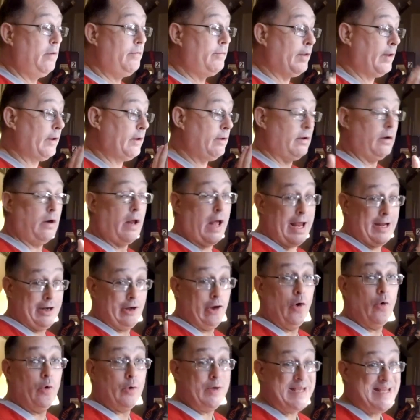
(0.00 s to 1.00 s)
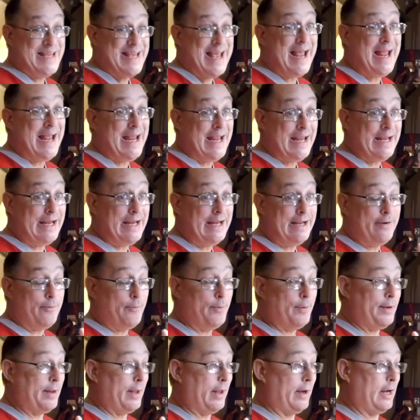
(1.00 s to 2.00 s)
that I go yay
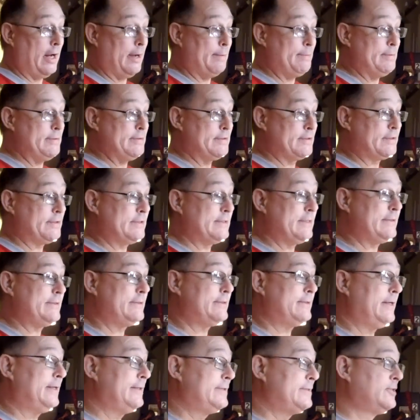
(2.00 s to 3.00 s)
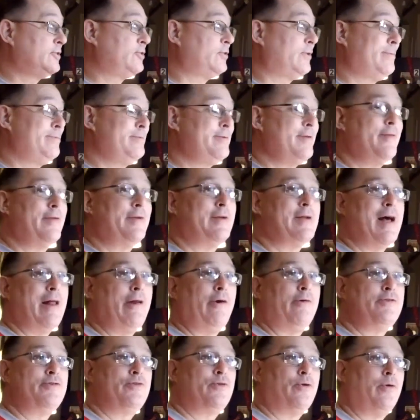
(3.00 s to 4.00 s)
when that happens. Because it's a trip to the
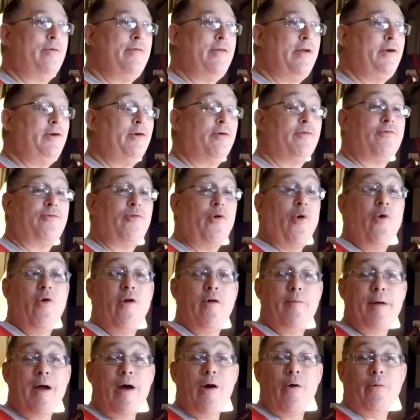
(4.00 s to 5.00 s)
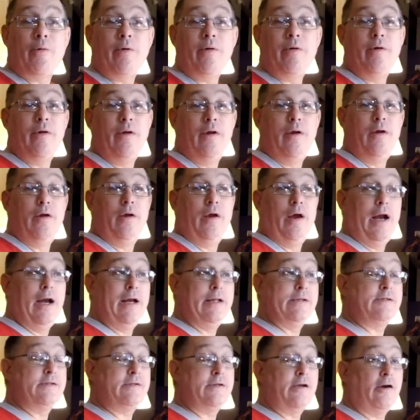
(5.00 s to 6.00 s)
dollar store and then you're throwing them out. And
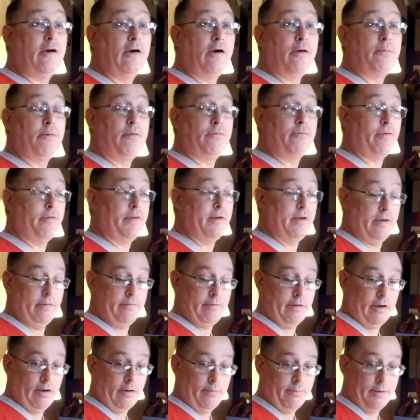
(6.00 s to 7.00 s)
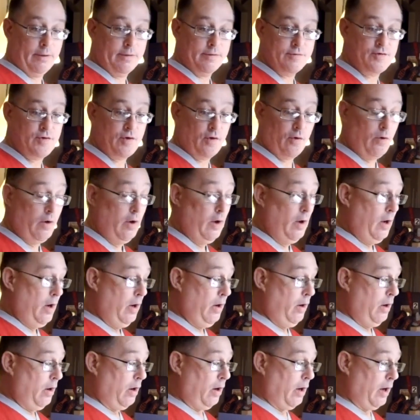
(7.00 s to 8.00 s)
it's terrible for the environment. So
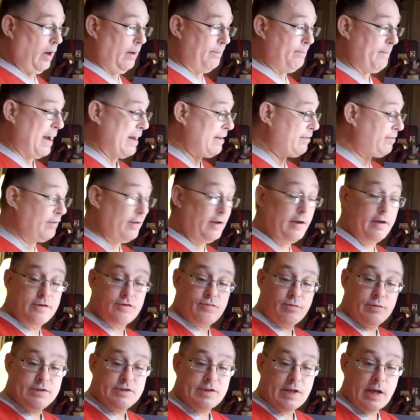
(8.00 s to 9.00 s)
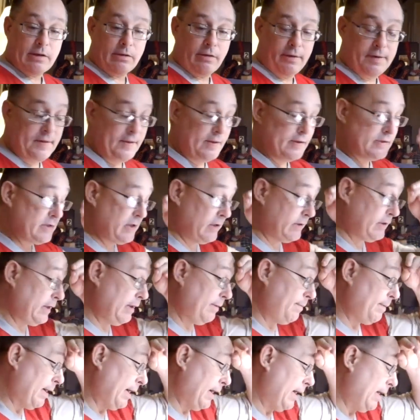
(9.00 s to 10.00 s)
my thing is recycling these
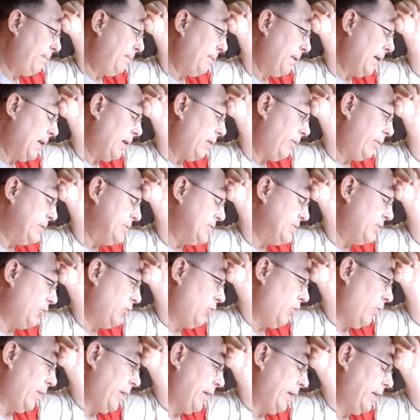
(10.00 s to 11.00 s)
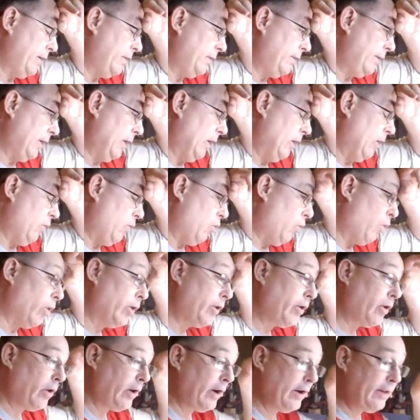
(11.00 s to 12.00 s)
lithium ion batteries and going, you know,
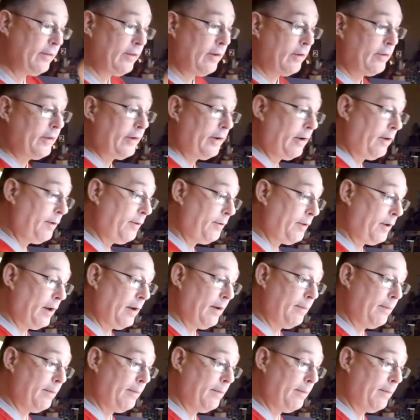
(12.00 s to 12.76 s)
ordering the little